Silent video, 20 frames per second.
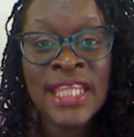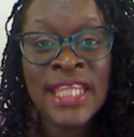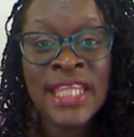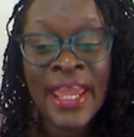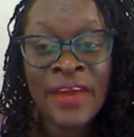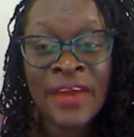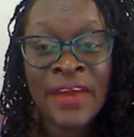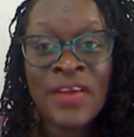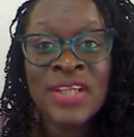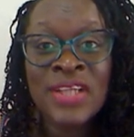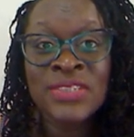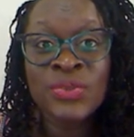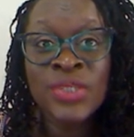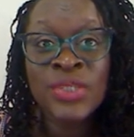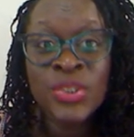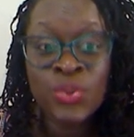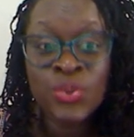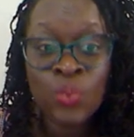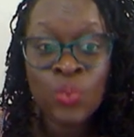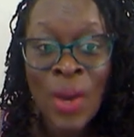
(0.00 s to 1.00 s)
the areas you
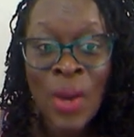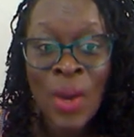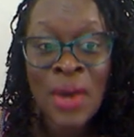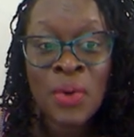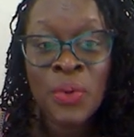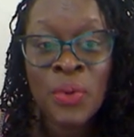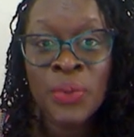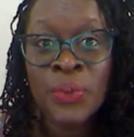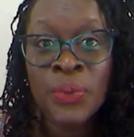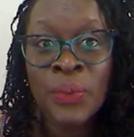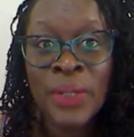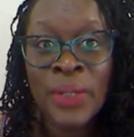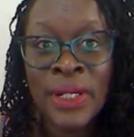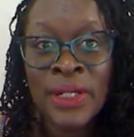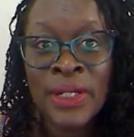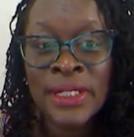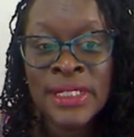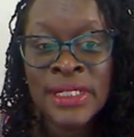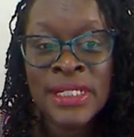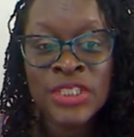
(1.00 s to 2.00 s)
need to work on in
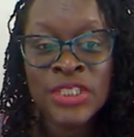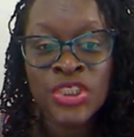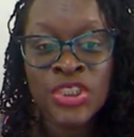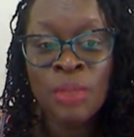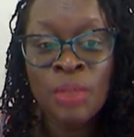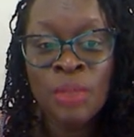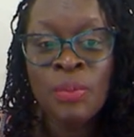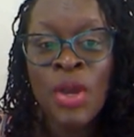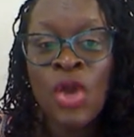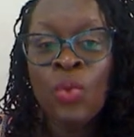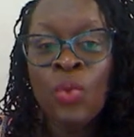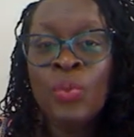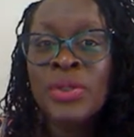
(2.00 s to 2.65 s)
your leadership,